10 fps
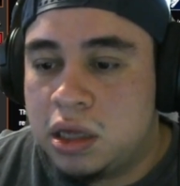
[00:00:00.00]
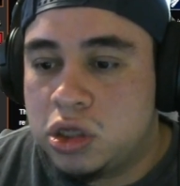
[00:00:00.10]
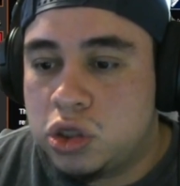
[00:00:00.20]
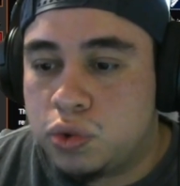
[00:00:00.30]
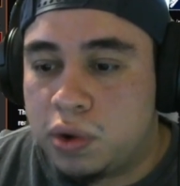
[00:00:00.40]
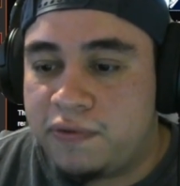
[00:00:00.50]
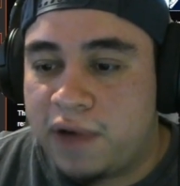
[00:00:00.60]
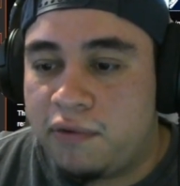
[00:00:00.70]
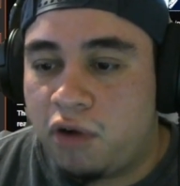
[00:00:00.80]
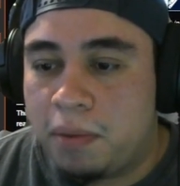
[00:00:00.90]

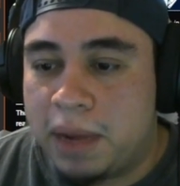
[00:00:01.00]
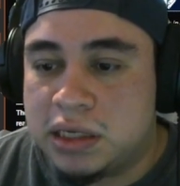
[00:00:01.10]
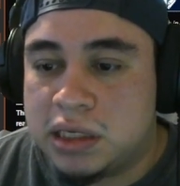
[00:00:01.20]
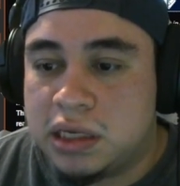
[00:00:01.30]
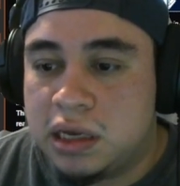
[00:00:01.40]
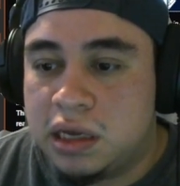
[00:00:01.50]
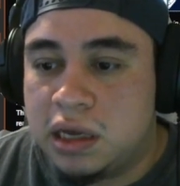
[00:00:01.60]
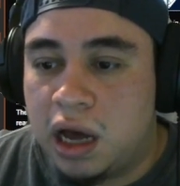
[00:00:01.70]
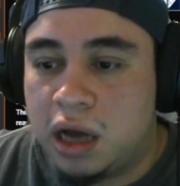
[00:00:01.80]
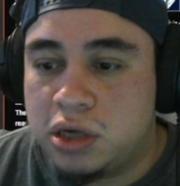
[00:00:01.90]
25 armats,
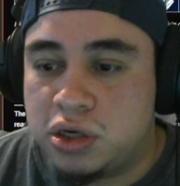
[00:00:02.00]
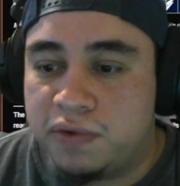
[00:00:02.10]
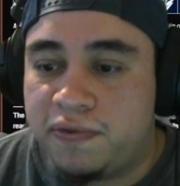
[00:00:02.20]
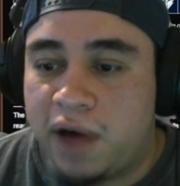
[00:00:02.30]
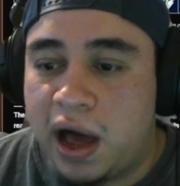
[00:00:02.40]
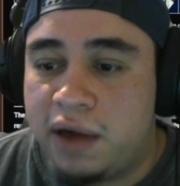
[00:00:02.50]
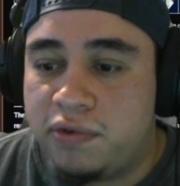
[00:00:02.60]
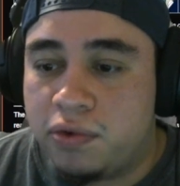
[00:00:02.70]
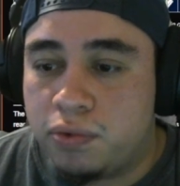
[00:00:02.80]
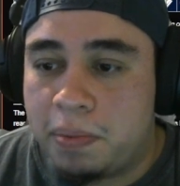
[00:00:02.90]

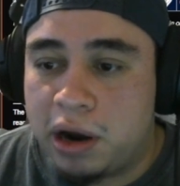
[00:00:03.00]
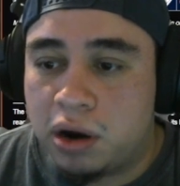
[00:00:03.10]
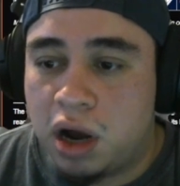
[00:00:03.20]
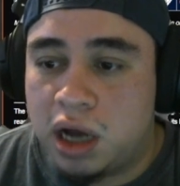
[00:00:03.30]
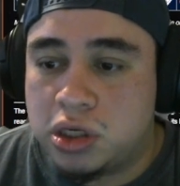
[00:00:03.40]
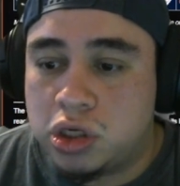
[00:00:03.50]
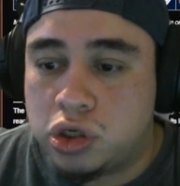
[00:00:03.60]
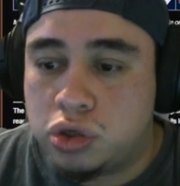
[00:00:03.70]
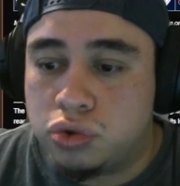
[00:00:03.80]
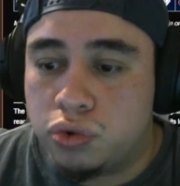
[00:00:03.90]
105 repair costs
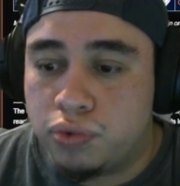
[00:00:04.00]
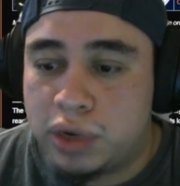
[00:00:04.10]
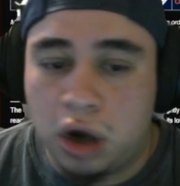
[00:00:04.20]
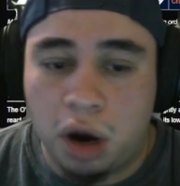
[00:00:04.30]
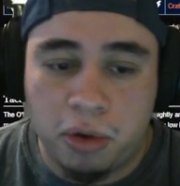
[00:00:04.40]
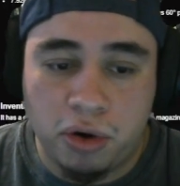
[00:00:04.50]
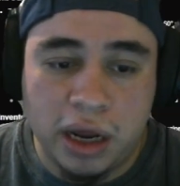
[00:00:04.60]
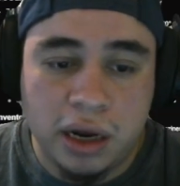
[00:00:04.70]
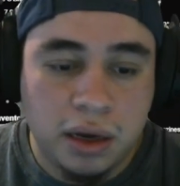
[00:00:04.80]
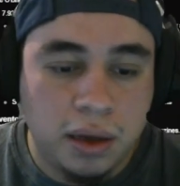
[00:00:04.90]
to re-armor
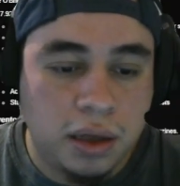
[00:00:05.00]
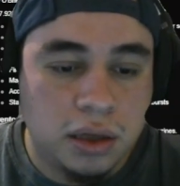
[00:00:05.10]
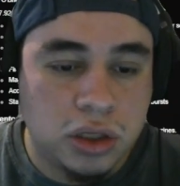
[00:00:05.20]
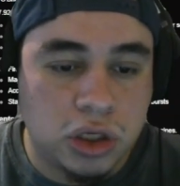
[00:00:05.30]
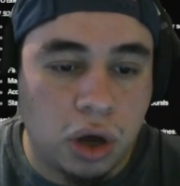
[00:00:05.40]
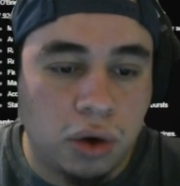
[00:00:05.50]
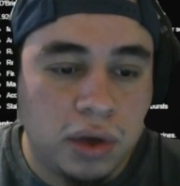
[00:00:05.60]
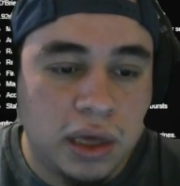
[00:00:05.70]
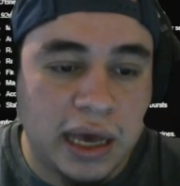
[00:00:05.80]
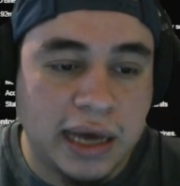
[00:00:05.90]
it. So
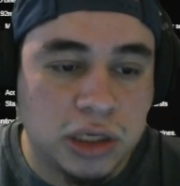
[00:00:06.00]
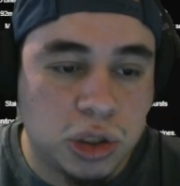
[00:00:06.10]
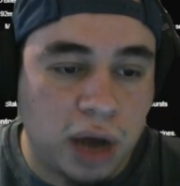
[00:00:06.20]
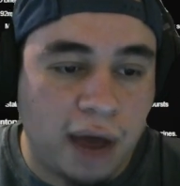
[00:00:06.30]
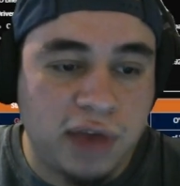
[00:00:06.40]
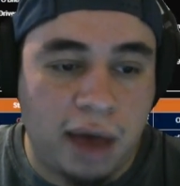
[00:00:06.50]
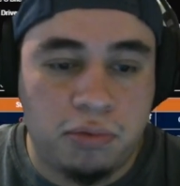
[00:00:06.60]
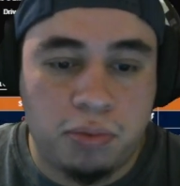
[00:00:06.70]
it has a drive time of